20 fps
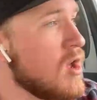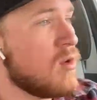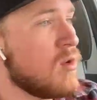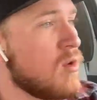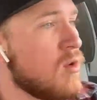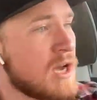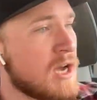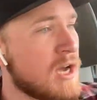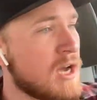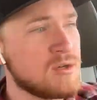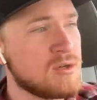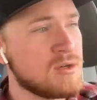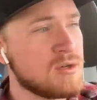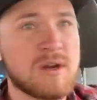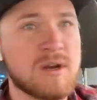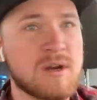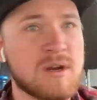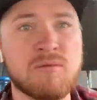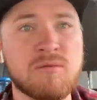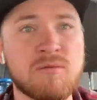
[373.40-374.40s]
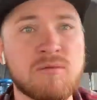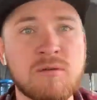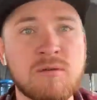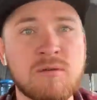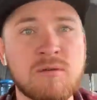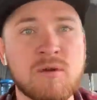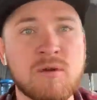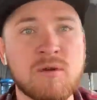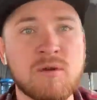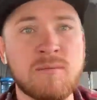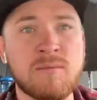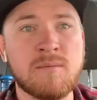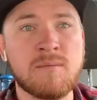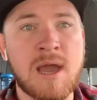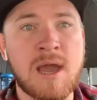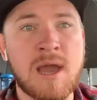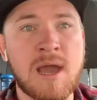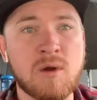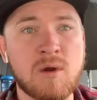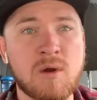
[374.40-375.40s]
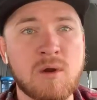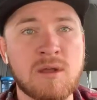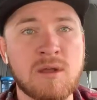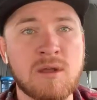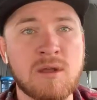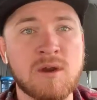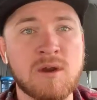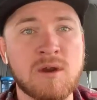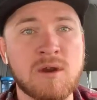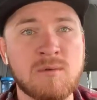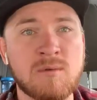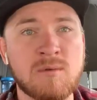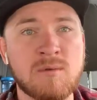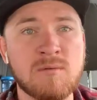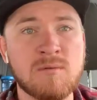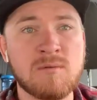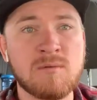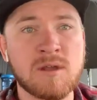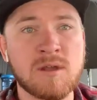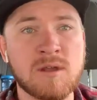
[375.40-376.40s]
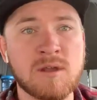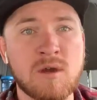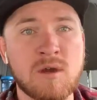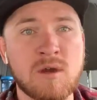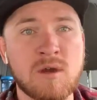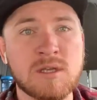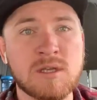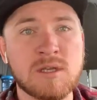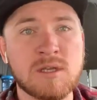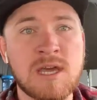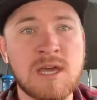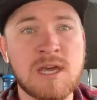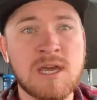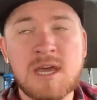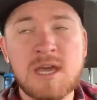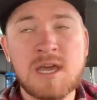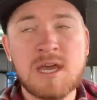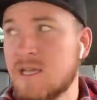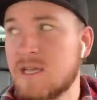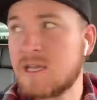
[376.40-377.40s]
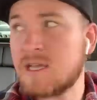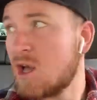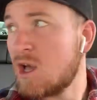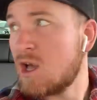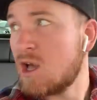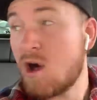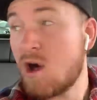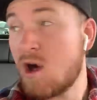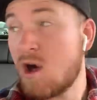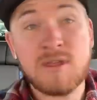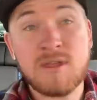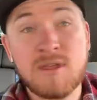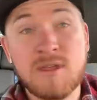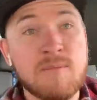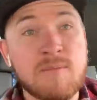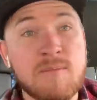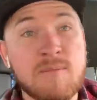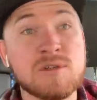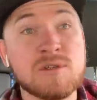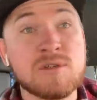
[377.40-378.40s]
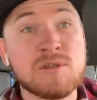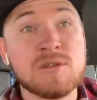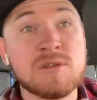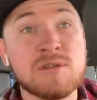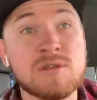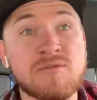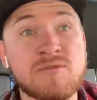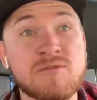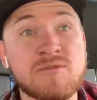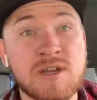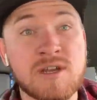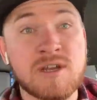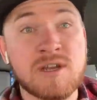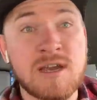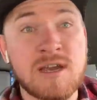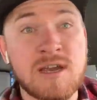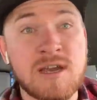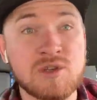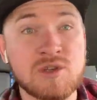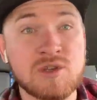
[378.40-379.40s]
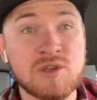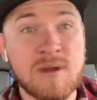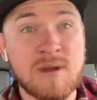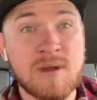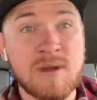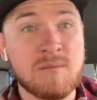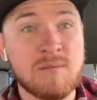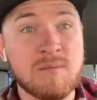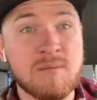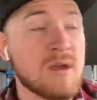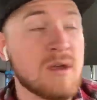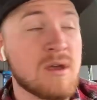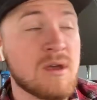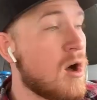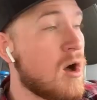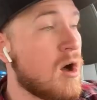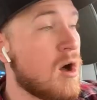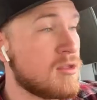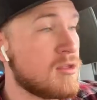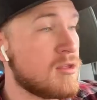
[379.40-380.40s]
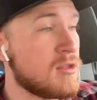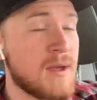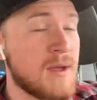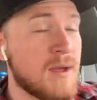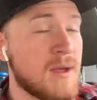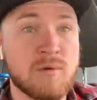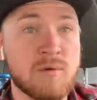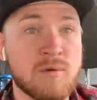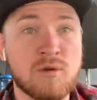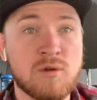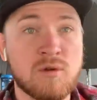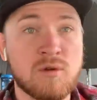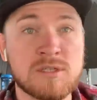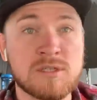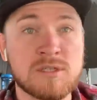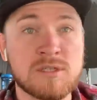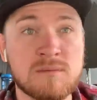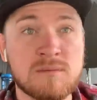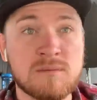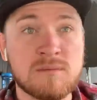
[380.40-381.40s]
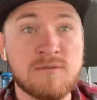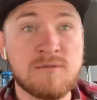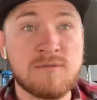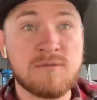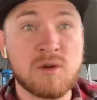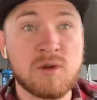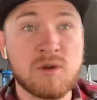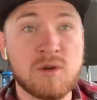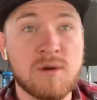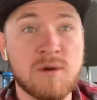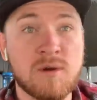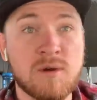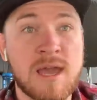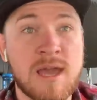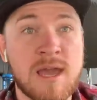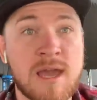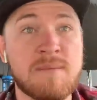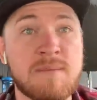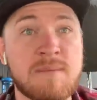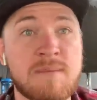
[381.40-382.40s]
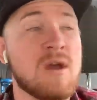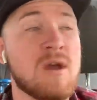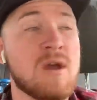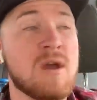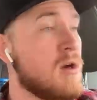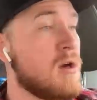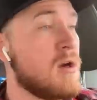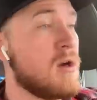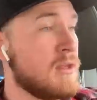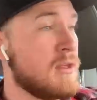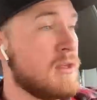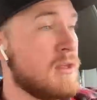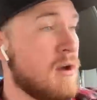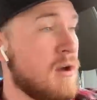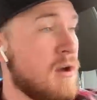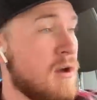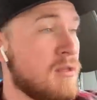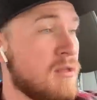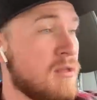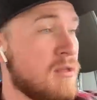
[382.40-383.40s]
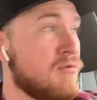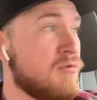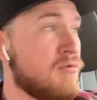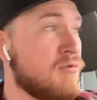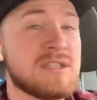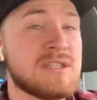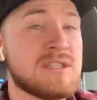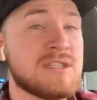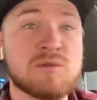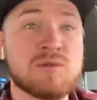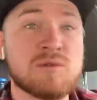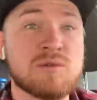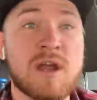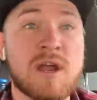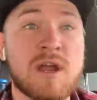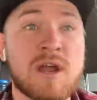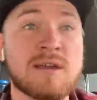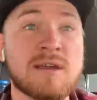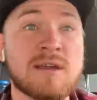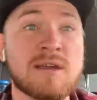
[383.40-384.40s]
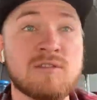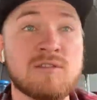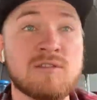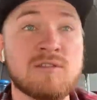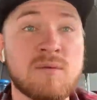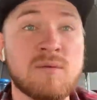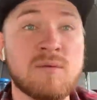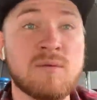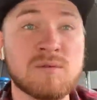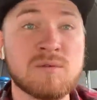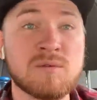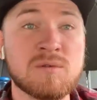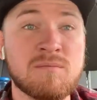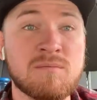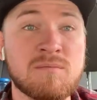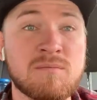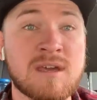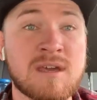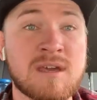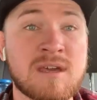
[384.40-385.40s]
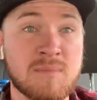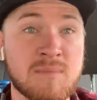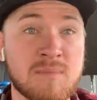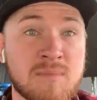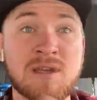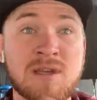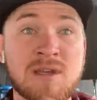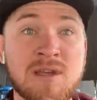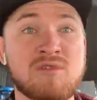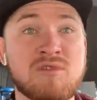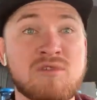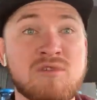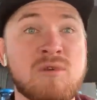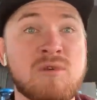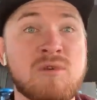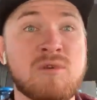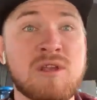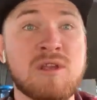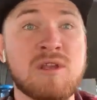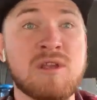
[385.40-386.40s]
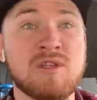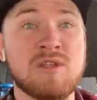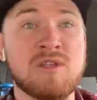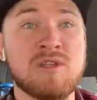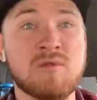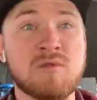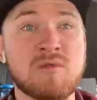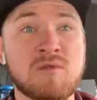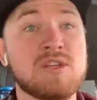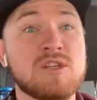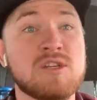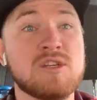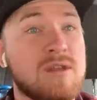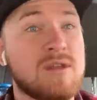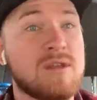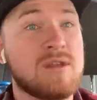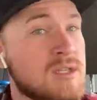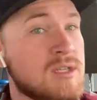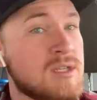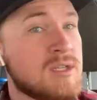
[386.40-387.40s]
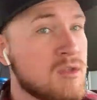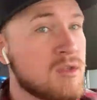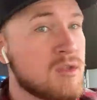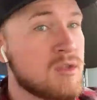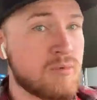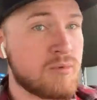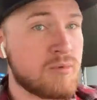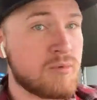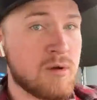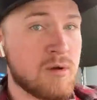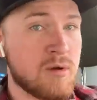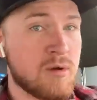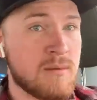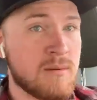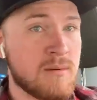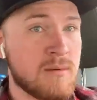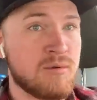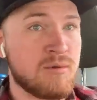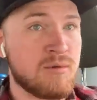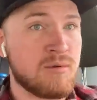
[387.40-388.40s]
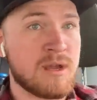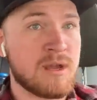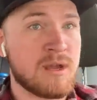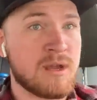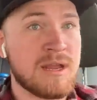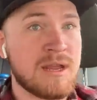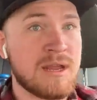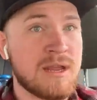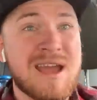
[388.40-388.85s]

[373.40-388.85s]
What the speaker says: well, actually, what I really want to empower and what I really want to notice is all the opportunities for connection around me, all the people who would see me for who I am, all the places where I could contribute something and be contributed to. So that's another program I put in.